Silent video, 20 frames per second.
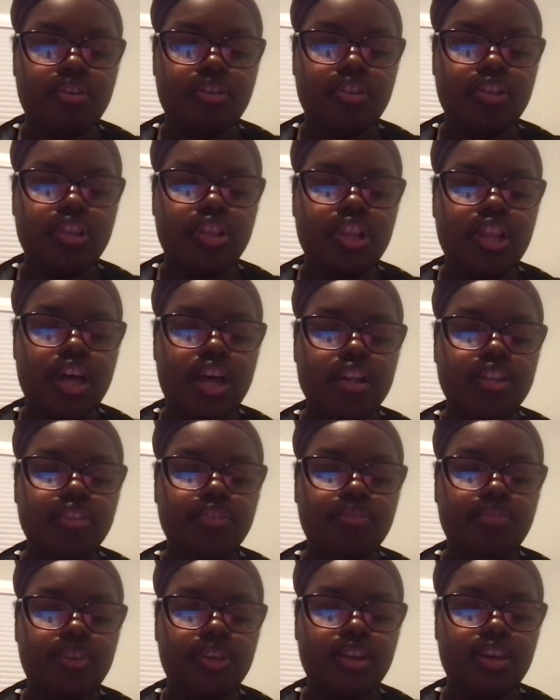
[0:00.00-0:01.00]
let's
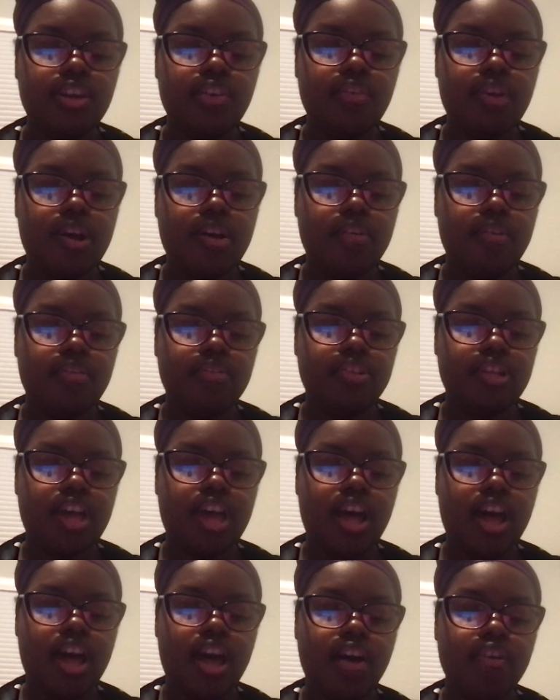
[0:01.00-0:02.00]
figure out
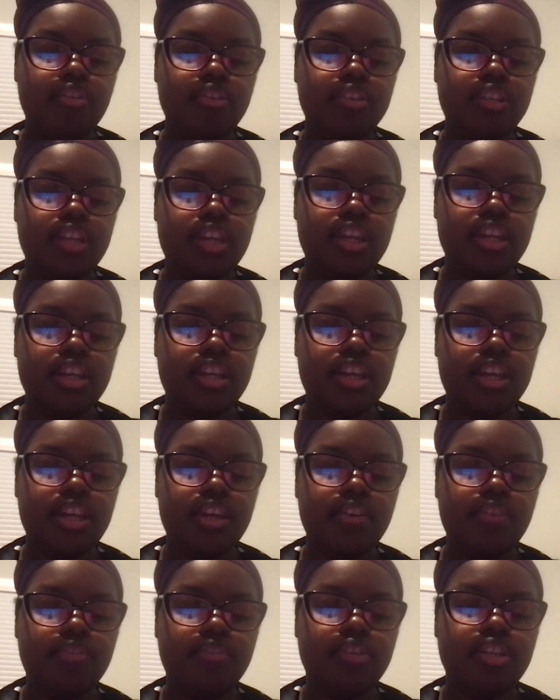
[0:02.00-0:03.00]
how to take
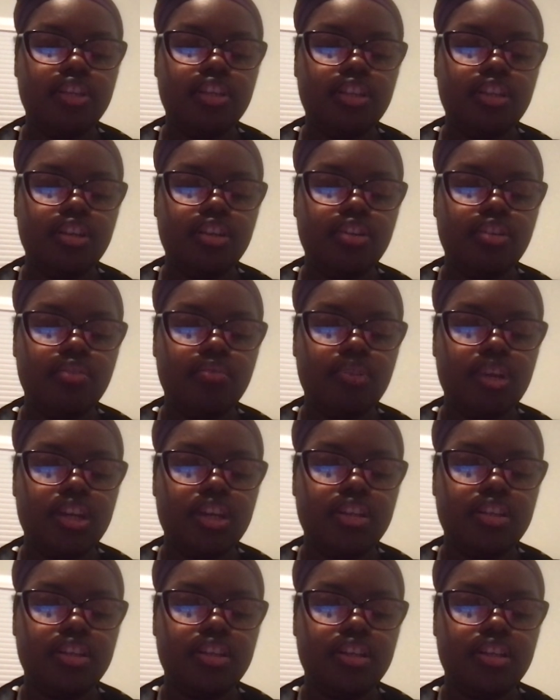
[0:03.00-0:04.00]
care of the
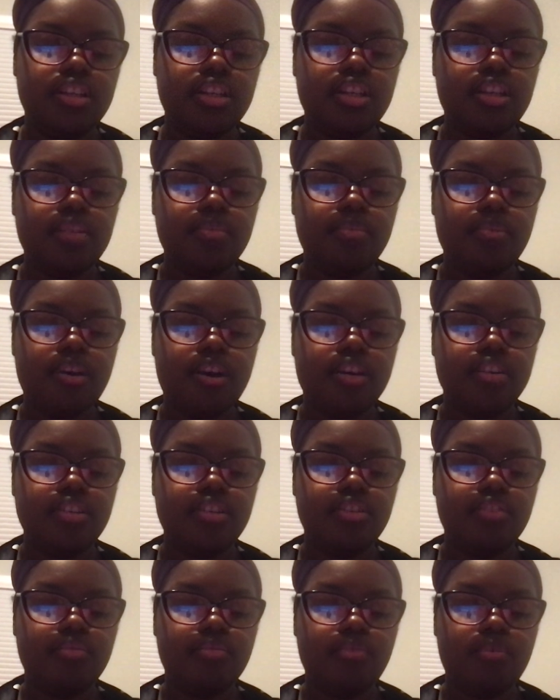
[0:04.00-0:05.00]
situation in a
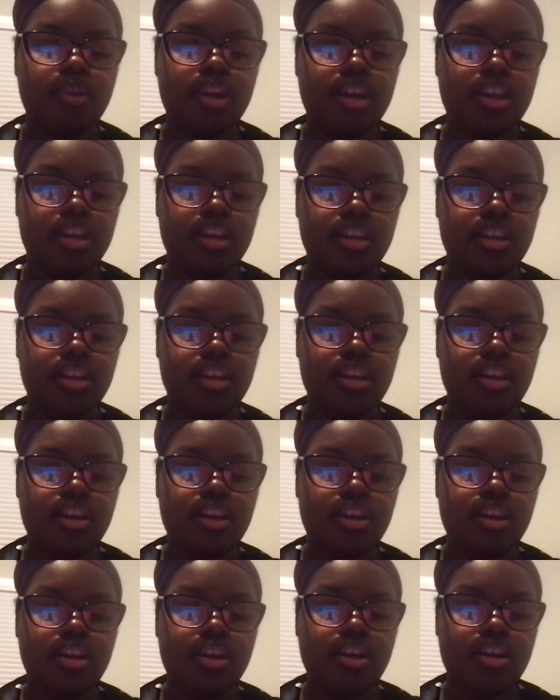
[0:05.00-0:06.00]
positive way.
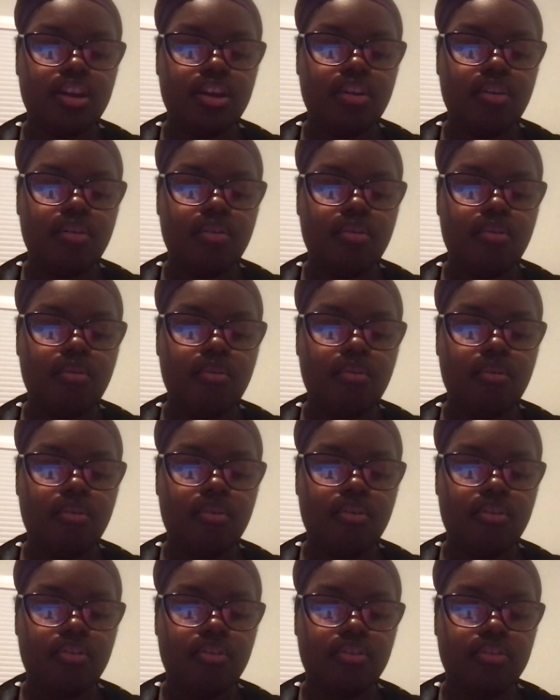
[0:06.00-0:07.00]

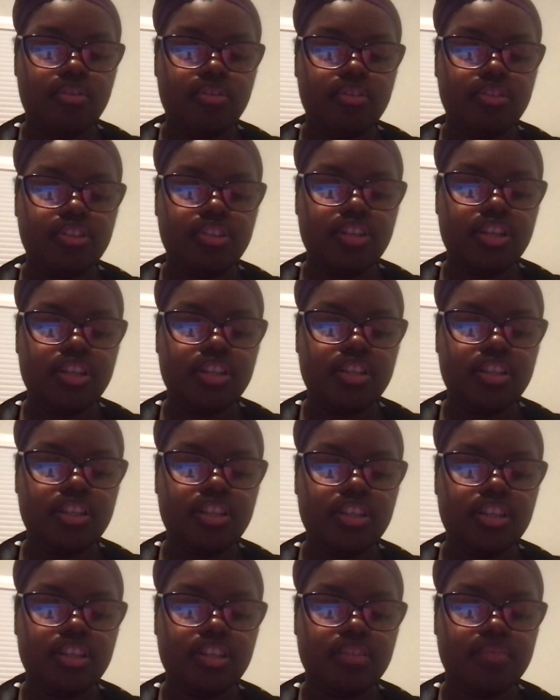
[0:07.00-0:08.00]
Or let's
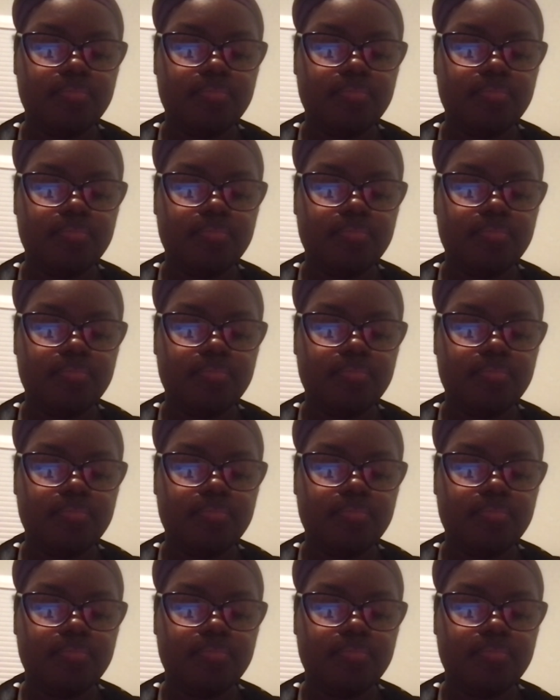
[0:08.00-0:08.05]
see.